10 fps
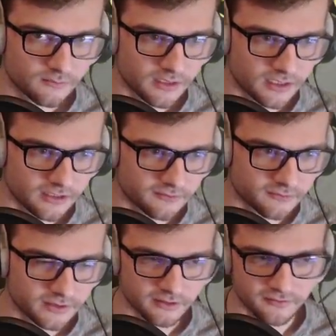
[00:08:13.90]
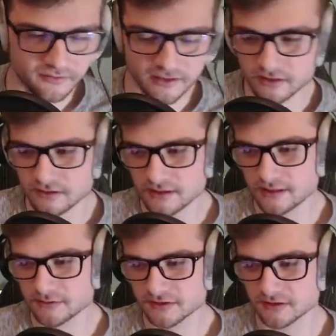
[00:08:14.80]
Man, I really fell. I
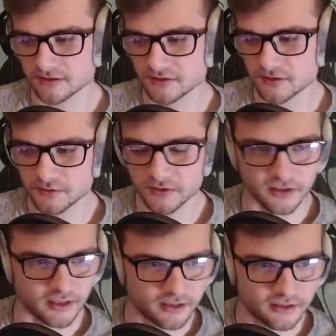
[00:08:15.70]
was looking so good.